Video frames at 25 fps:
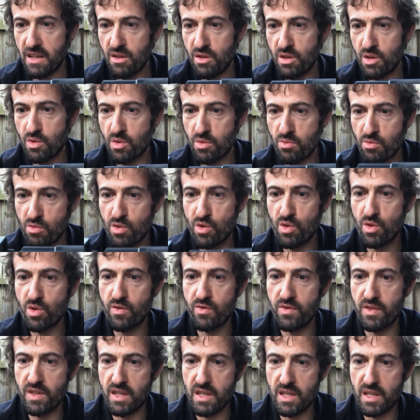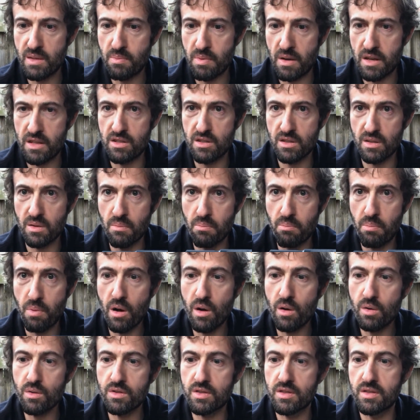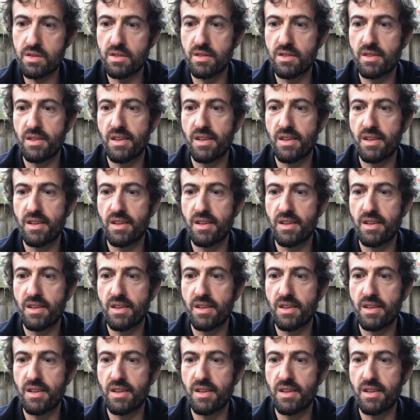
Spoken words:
You remove the pendulum bolt